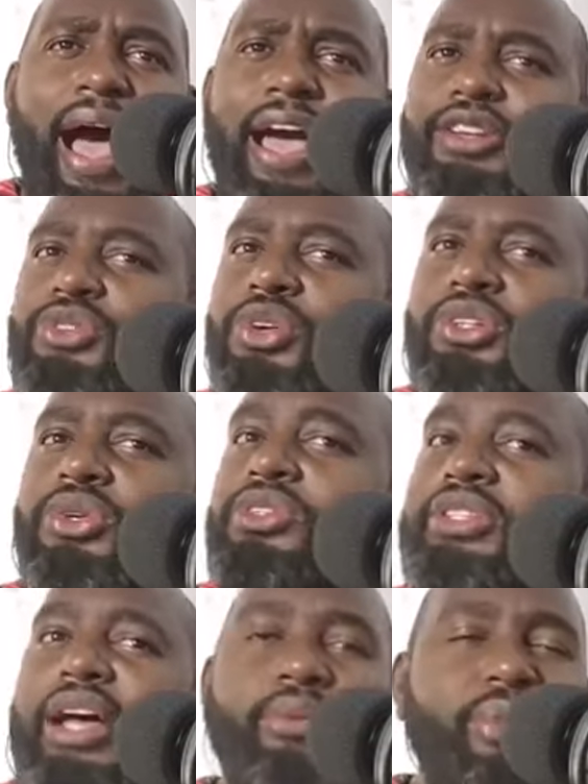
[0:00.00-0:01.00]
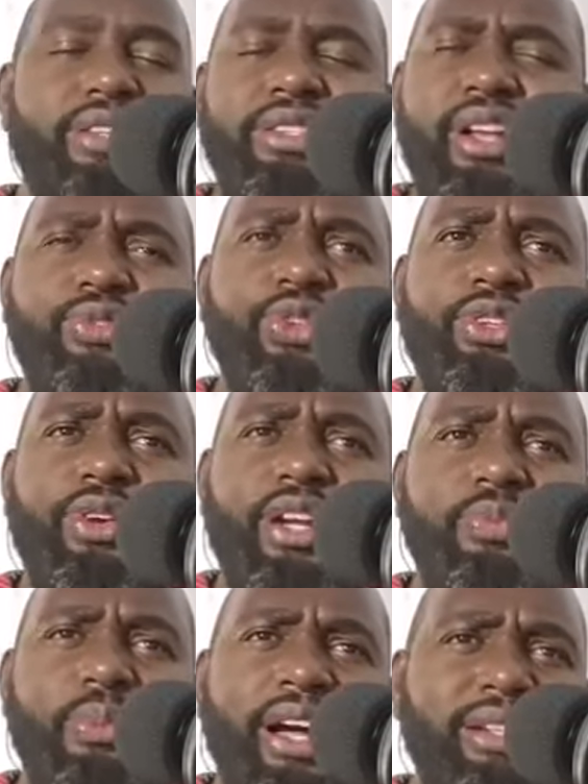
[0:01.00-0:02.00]
I do not concern myself with
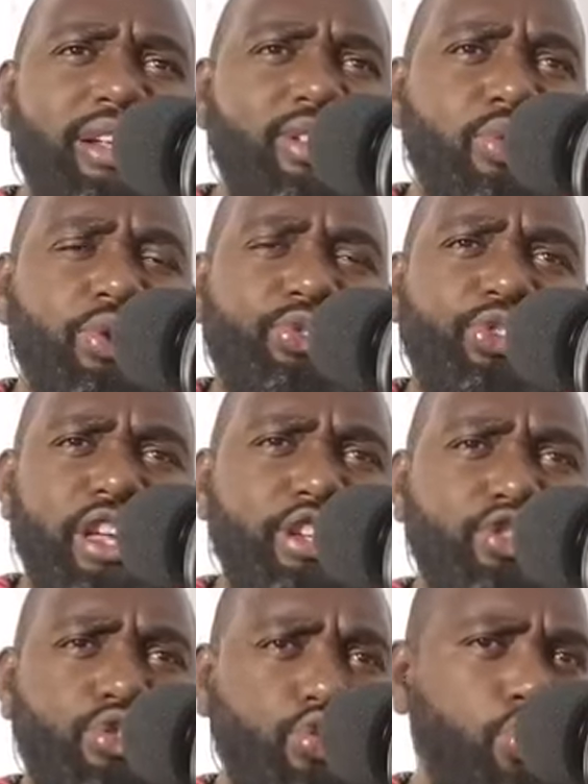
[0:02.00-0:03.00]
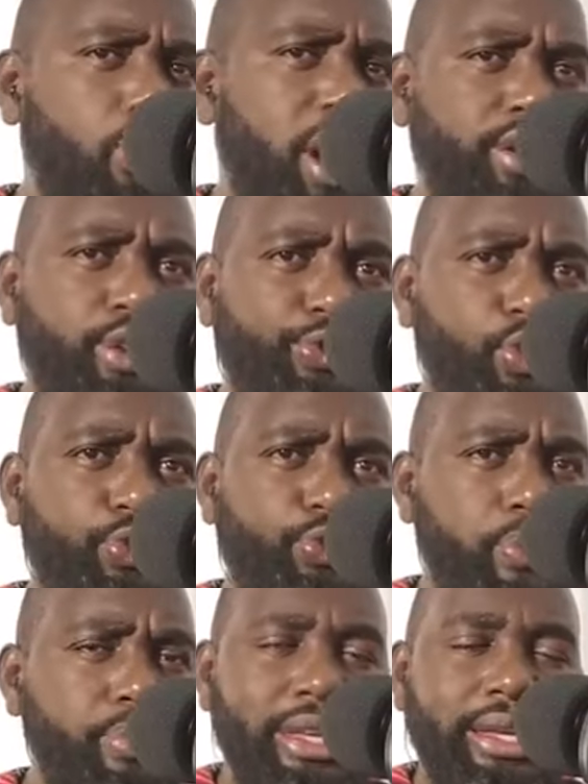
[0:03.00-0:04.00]
great matters or things too wonderful
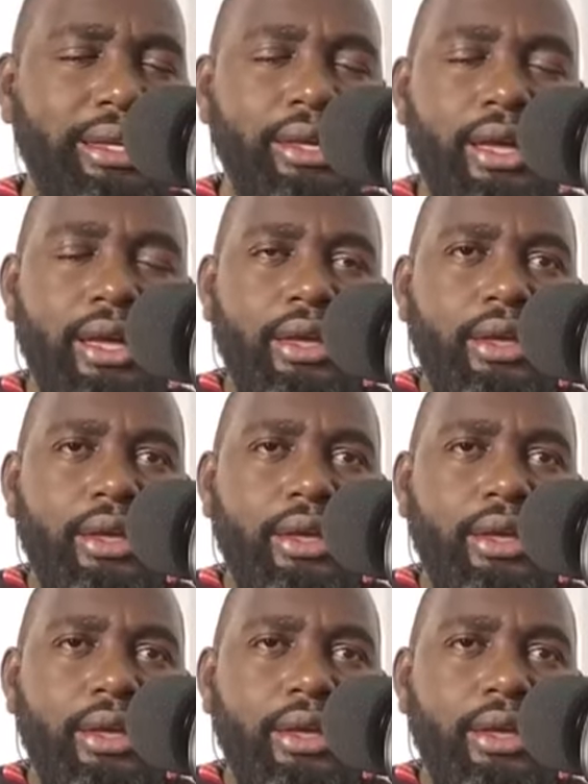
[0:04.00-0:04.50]
for me.